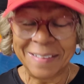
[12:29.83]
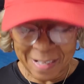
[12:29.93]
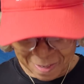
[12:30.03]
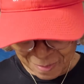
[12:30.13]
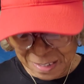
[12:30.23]

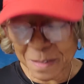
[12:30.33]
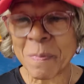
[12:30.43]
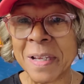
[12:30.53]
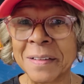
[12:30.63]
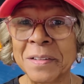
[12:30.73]
And this
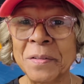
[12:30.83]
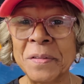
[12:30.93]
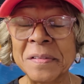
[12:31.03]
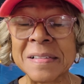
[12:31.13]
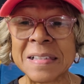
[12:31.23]
man will do
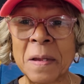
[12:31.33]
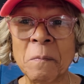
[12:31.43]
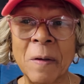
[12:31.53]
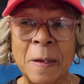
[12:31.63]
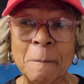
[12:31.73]
you the
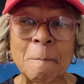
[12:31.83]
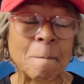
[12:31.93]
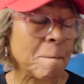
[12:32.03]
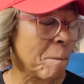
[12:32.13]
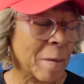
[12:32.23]
same way.
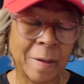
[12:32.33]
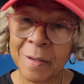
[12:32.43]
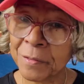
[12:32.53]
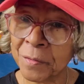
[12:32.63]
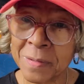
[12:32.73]

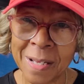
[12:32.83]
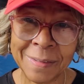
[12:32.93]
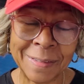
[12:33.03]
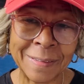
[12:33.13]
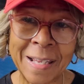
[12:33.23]
Do
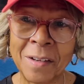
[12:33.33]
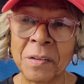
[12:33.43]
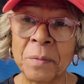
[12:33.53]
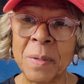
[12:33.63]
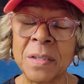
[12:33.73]
not allow
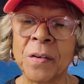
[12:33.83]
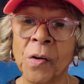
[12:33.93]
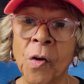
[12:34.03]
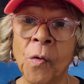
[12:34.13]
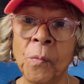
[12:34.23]
him in your
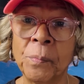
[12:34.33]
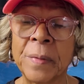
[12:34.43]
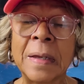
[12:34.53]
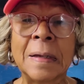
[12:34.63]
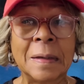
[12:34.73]
home,
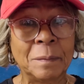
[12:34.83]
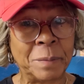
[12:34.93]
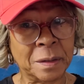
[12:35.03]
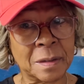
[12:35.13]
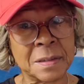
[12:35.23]

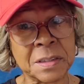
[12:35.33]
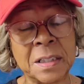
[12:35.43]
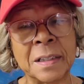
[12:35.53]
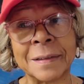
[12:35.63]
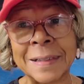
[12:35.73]
because
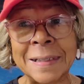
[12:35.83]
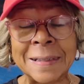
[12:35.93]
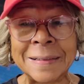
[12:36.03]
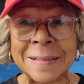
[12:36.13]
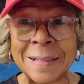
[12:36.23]
he'll
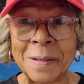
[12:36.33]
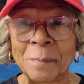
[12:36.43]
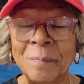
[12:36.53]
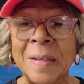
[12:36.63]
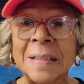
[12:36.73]
end
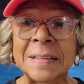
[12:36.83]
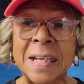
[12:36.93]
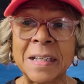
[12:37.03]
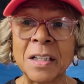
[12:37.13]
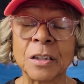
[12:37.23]
up
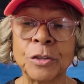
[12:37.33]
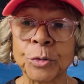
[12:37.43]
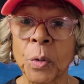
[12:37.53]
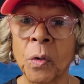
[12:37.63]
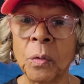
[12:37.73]
taking
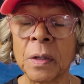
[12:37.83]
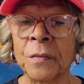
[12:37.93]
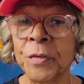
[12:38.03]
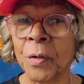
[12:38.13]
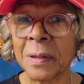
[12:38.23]
control
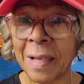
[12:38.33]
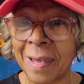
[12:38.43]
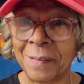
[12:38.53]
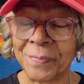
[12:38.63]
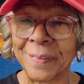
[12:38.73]
of your
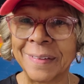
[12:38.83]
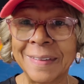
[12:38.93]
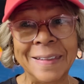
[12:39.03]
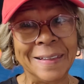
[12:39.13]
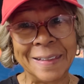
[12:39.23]
life
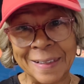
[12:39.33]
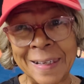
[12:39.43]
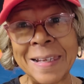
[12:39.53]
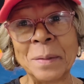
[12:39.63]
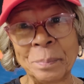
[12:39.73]

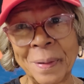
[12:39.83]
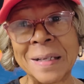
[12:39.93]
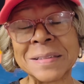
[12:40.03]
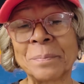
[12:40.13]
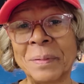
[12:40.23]
and
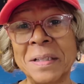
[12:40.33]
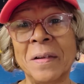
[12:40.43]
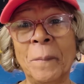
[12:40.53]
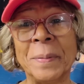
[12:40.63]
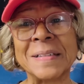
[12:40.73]
possibly
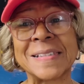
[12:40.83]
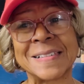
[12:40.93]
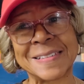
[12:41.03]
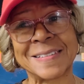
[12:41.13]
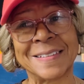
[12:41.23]
your
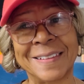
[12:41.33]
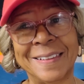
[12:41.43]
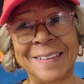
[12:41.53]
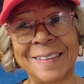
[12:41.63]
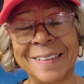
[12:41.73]
business.
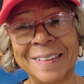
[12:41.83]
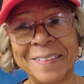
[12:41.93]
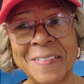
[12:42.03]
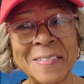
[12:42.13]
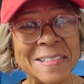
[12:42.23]

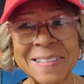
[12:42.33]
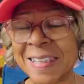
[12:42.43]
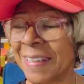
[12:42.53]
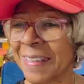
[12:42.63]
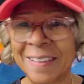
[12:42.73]
You
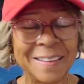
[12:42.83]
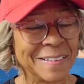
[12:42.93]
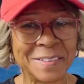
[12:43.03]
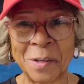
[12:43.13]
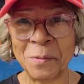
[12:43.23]
understand?
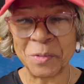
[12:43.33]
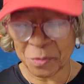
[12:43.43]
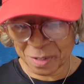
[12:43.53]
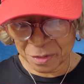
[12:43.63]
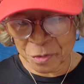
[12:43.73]
Don't
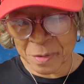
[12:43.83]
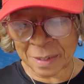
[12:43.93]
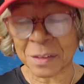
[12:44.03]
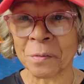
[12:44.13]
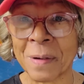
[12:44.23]
do it. You
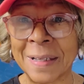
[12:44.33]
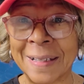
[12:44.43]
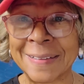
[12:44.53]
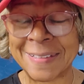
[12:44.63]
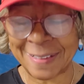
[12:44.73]
got the right
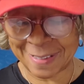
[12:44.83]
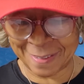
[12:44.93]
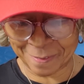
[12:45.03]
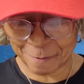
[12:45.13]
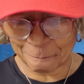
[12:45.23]
idea here.